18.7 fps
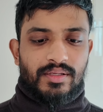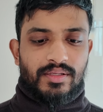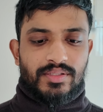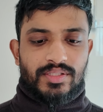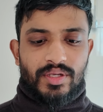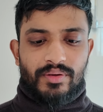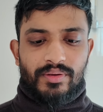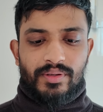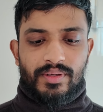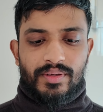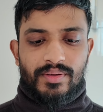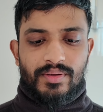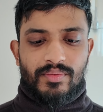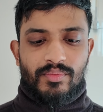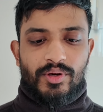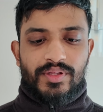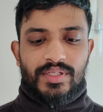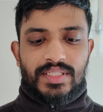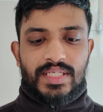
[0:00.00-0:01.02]
so
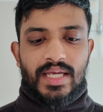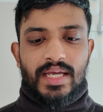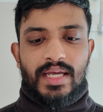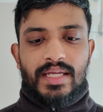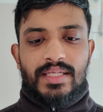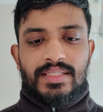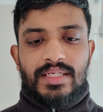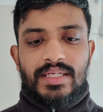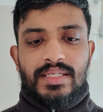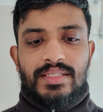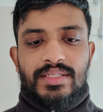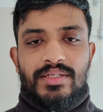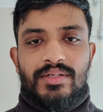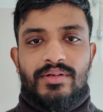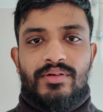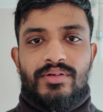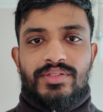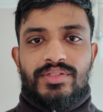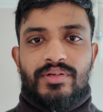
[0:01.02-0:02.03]
what this has is
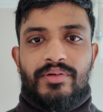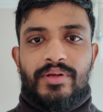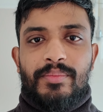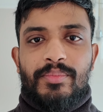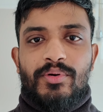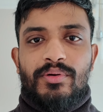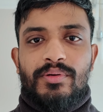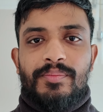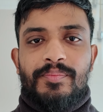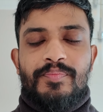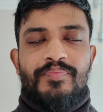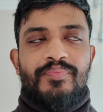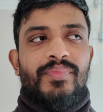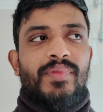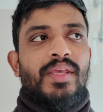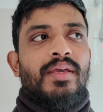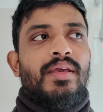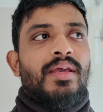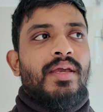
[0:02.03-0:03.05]
an auxiliary port,
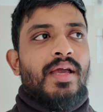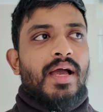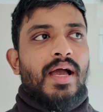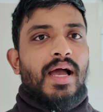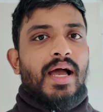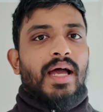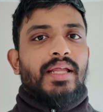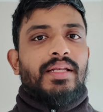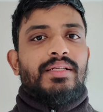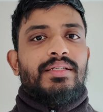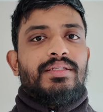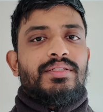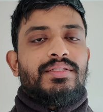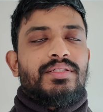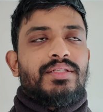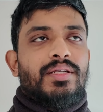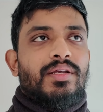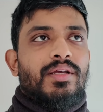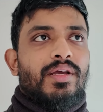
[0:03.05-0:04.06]
and